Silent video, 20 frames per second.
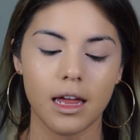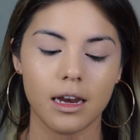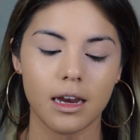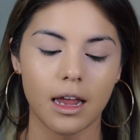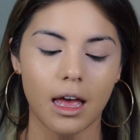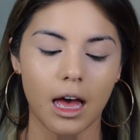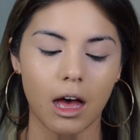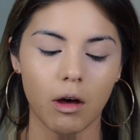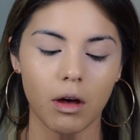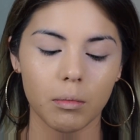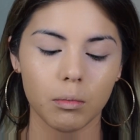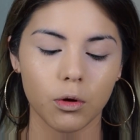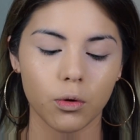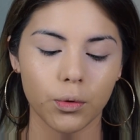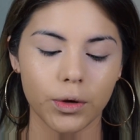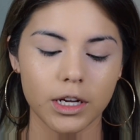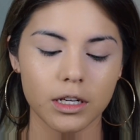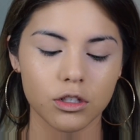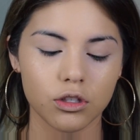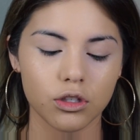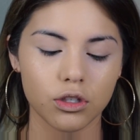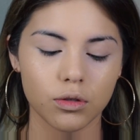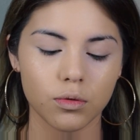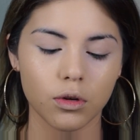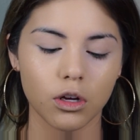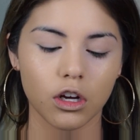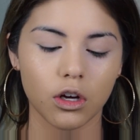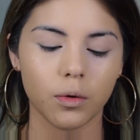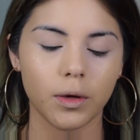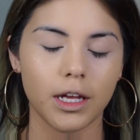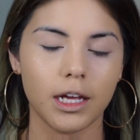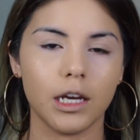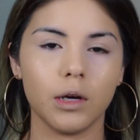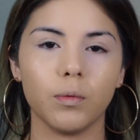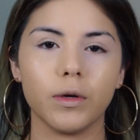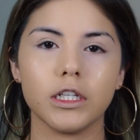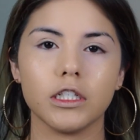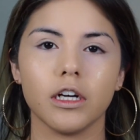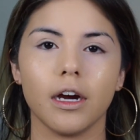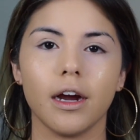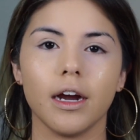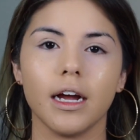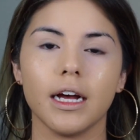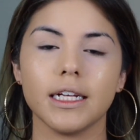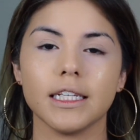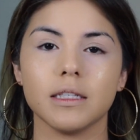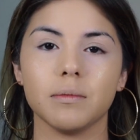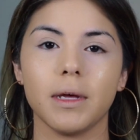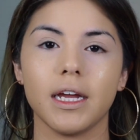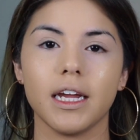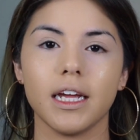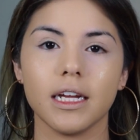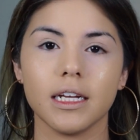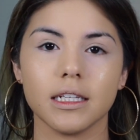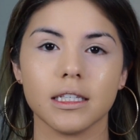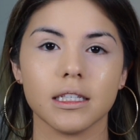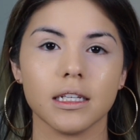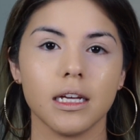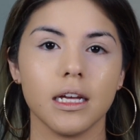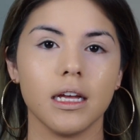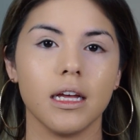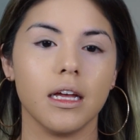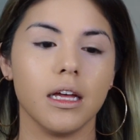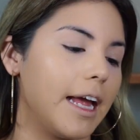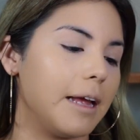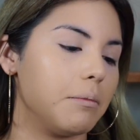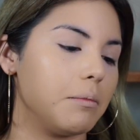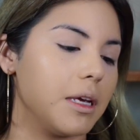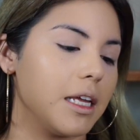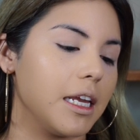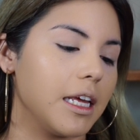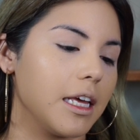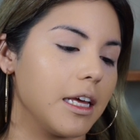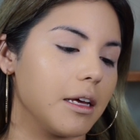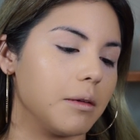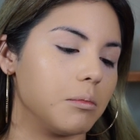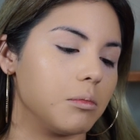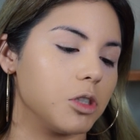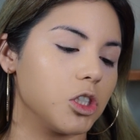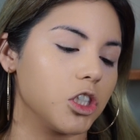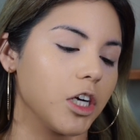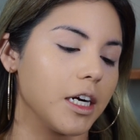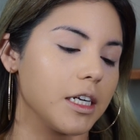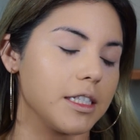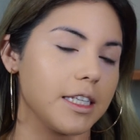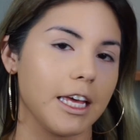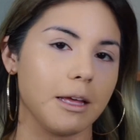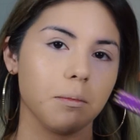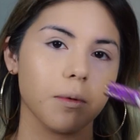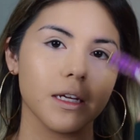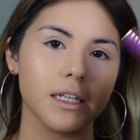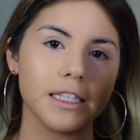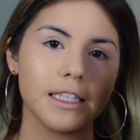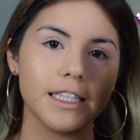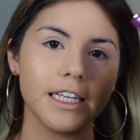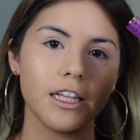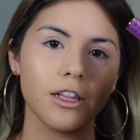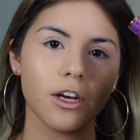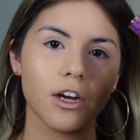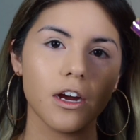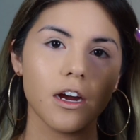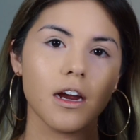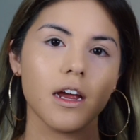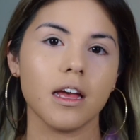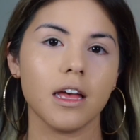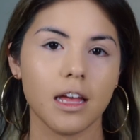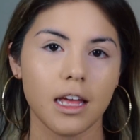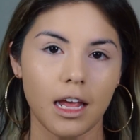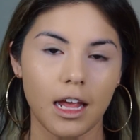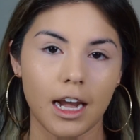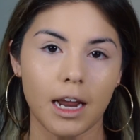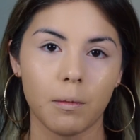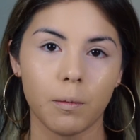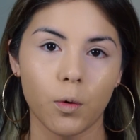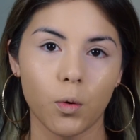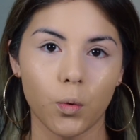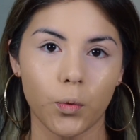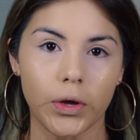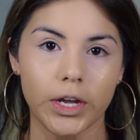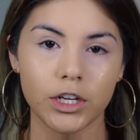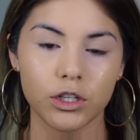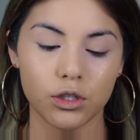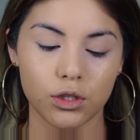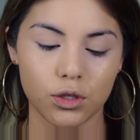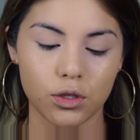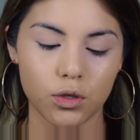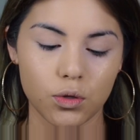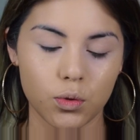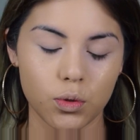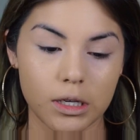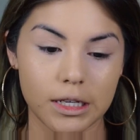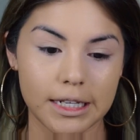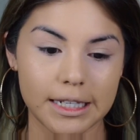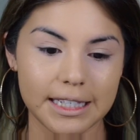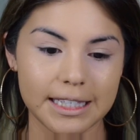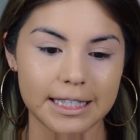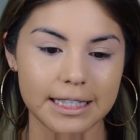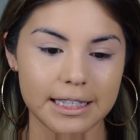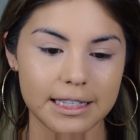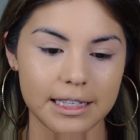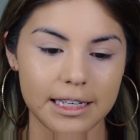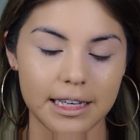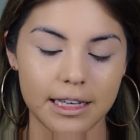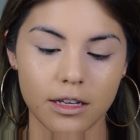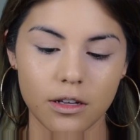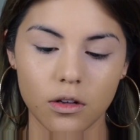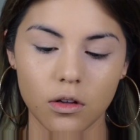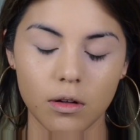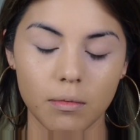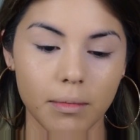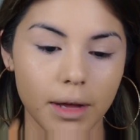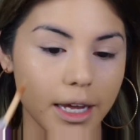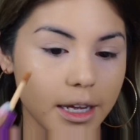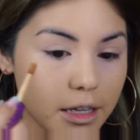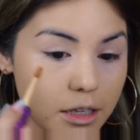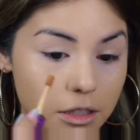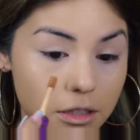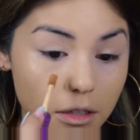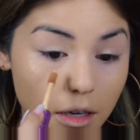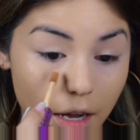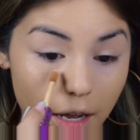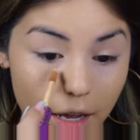Now I'm going to go in with Tarte Cosmetics Light Medium Shape Tape Concealer and I'm going to conceal my under